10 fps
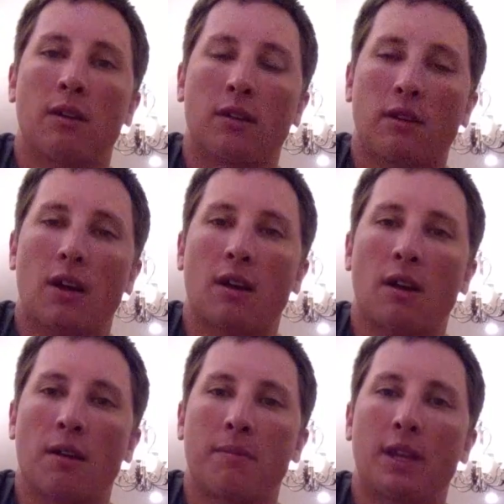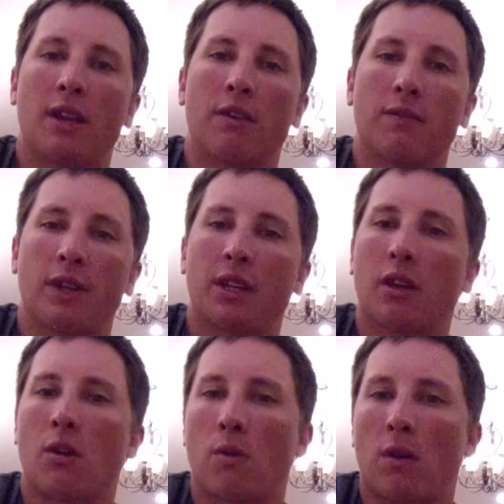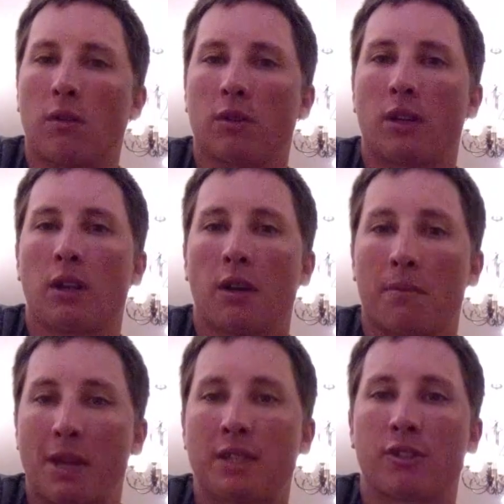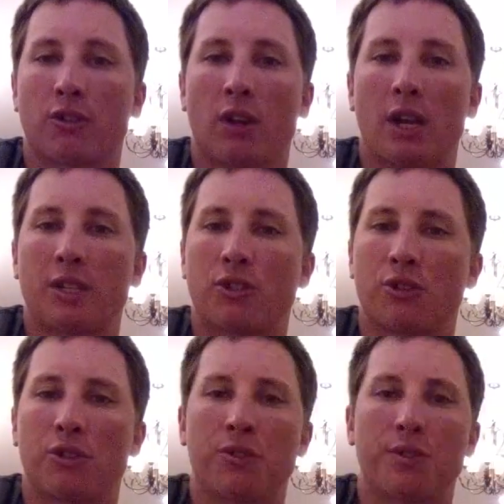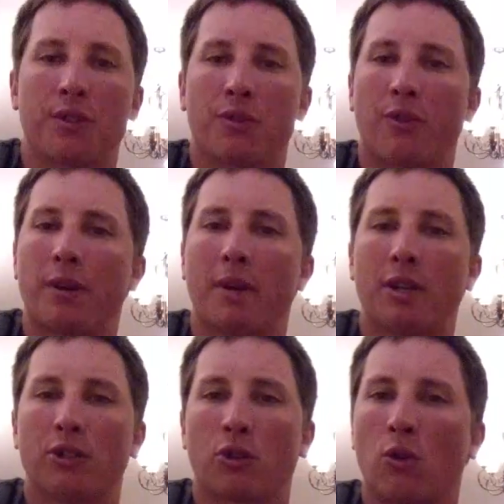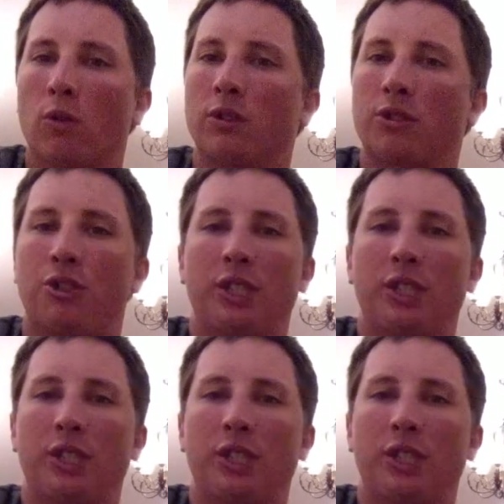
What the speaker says: video on Amazing Grace, just using the three major chords,